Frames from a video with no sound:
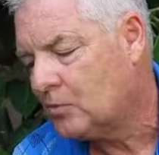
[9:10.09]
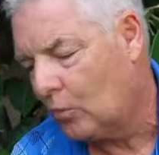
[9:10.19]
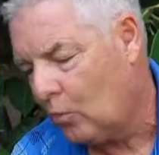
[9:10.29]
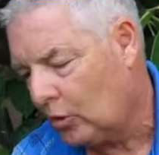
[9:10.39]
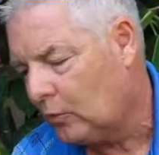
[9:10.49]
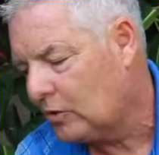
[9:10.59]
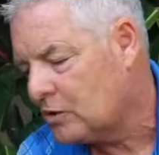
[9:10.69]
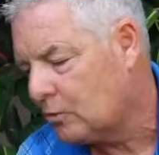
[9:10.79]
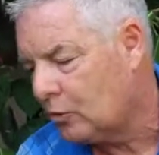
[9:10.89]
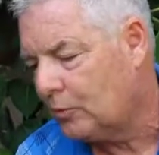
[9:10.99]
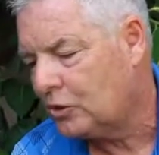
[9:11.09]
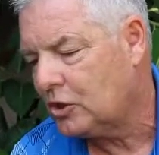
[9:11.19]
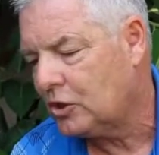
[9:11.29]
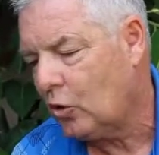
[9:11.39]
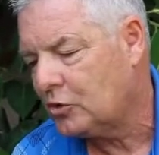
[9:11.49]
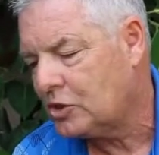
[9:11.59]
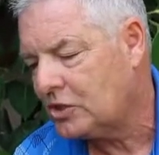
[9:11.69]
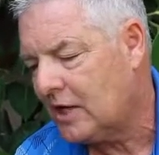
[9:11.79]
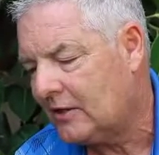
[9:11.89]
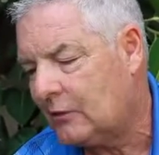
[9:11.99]
been working with some good pitching coaches
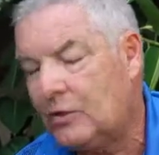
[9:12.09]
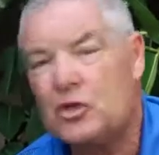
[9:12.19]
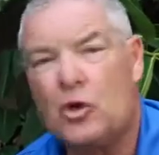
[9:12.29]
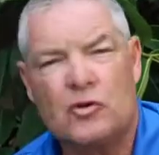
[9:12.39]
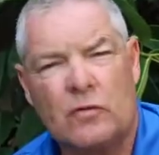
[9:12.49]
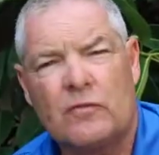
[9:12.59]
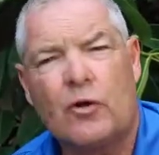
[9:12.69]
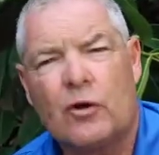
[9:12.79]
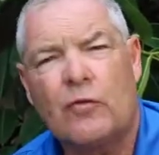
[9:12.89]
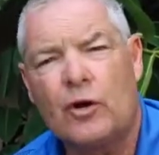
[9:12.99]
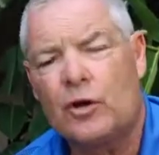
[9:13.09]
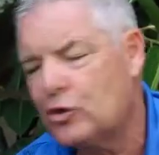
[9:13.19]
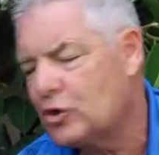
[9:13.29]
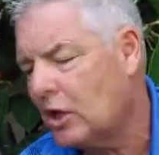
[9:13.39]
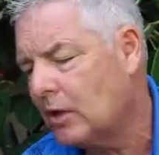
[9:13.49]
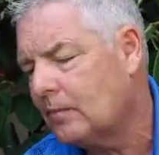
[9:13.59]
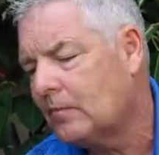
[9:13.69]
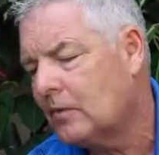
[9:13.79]
down there, and he's also in very, very good shape.